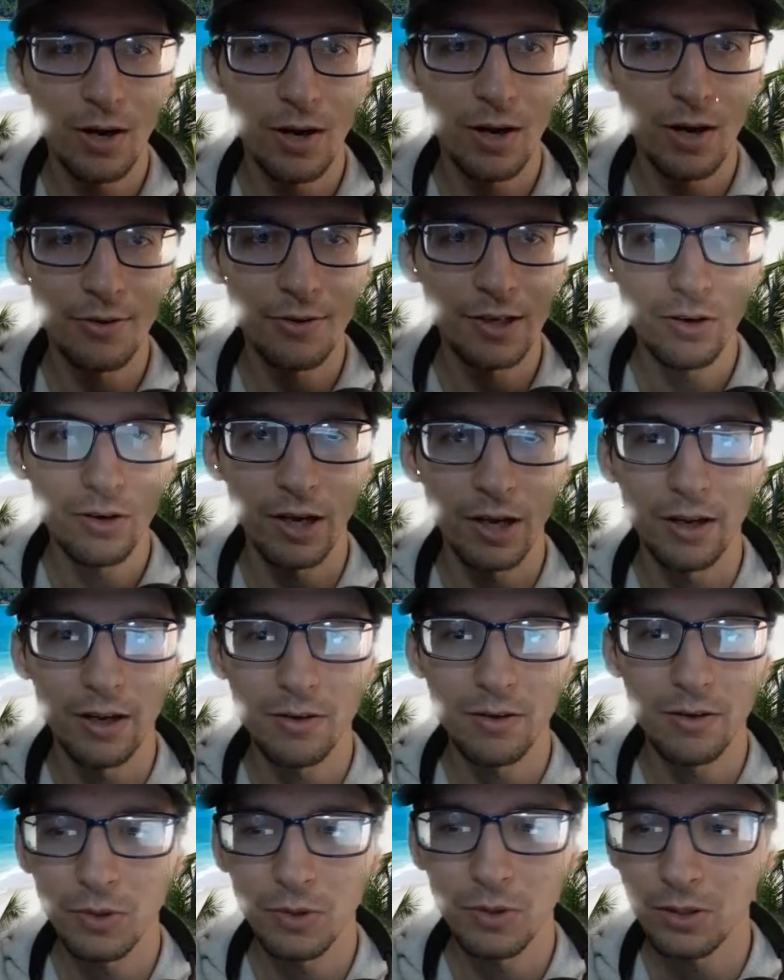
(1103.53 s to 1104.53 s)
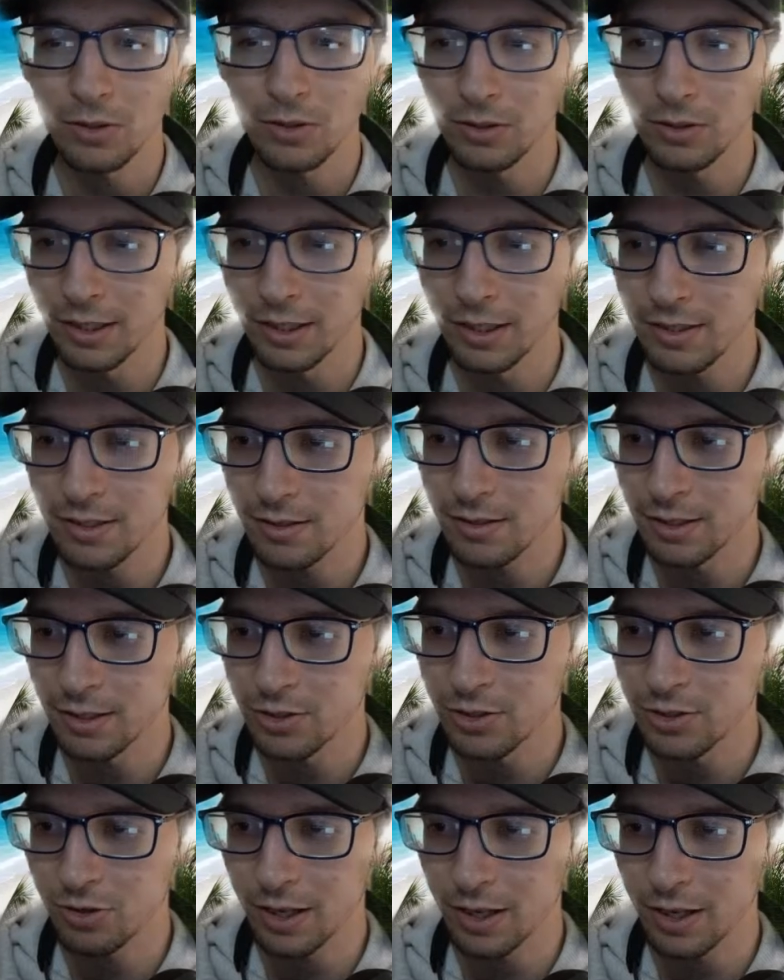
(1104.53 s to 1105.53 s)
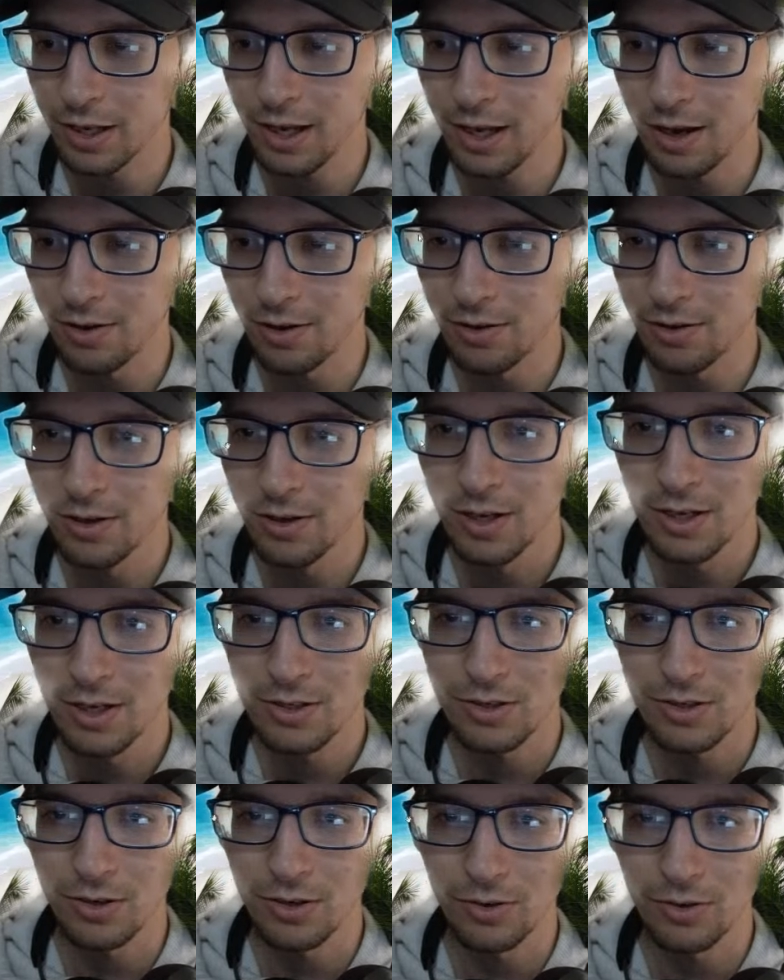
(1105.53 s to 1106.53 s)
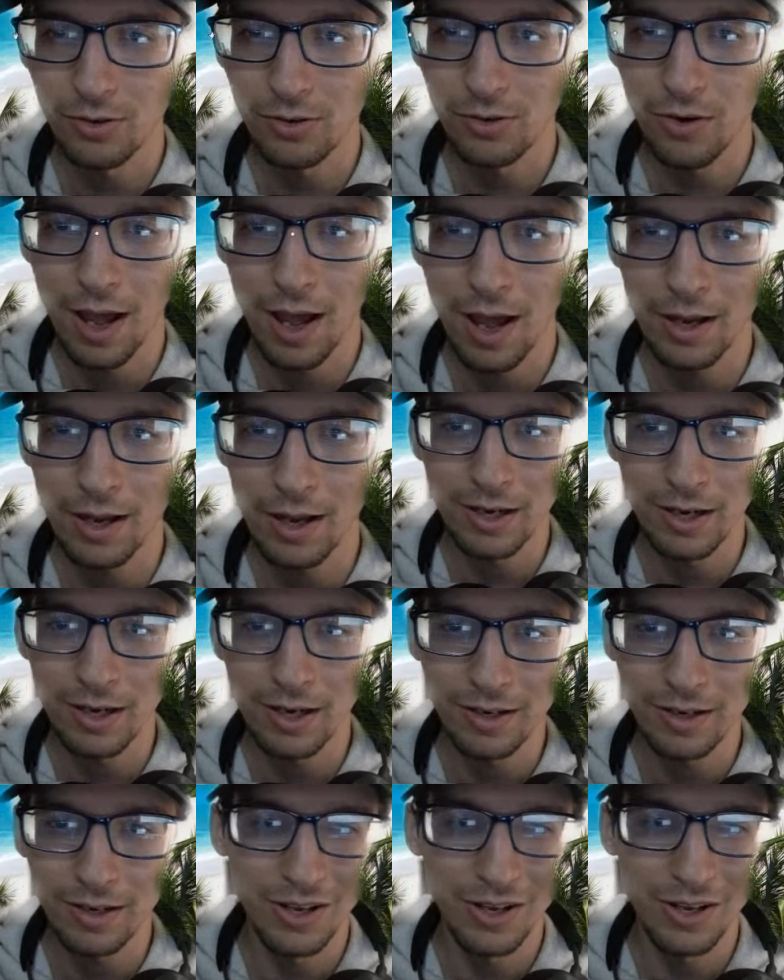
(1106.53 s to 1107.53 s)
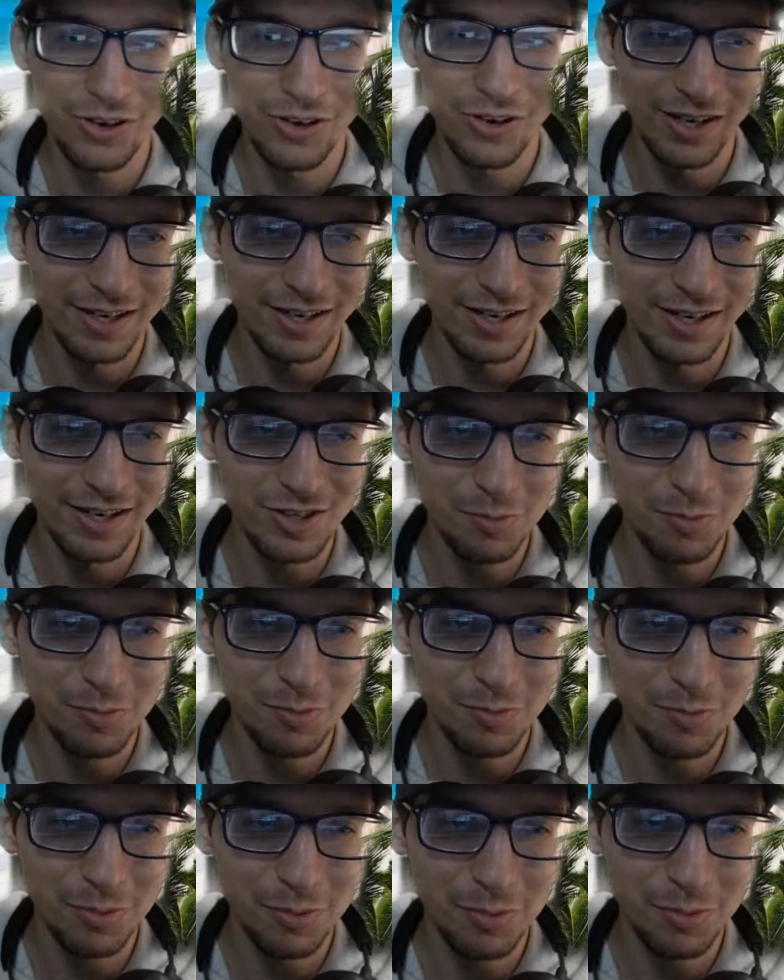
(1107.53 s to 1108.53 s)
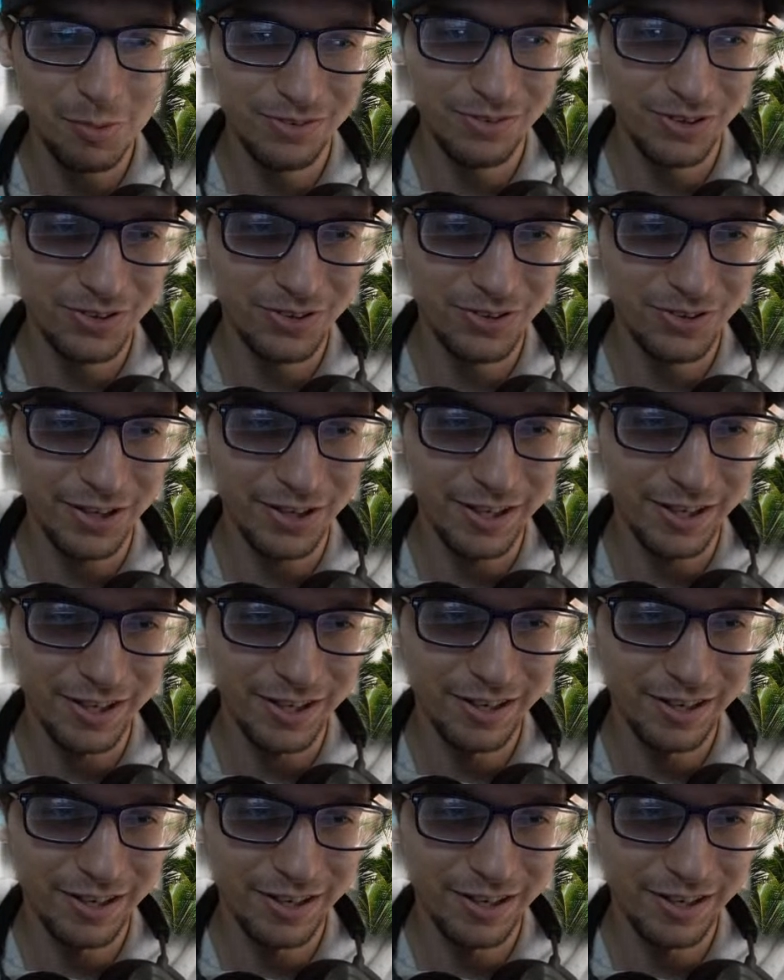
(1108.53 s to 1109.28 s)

okay, well, let's try that out. So I created a super long recording here.